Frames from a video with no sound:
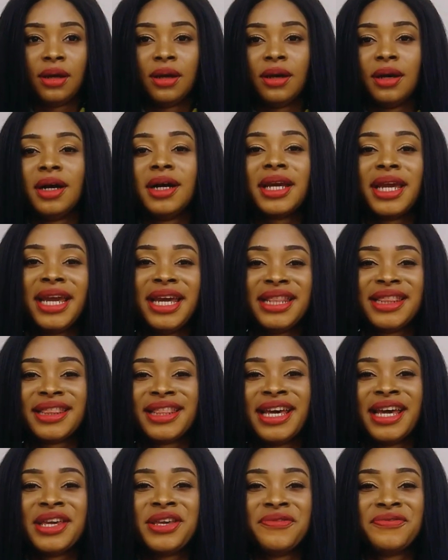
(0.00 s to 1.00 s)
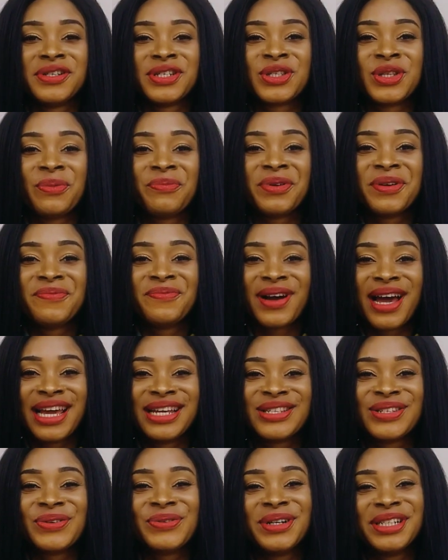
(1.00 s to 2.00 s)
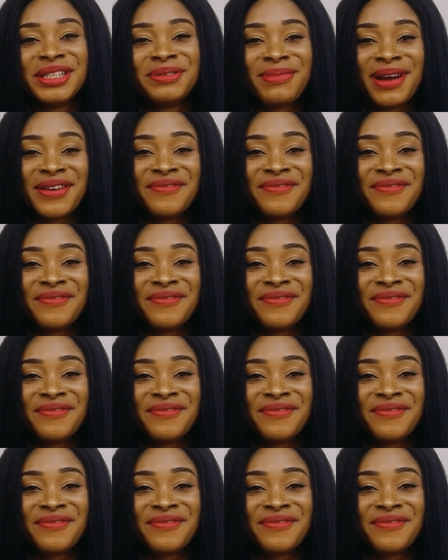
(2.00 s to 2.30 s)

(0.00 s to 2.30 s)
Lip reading: Again, thank you for stopping by to watch my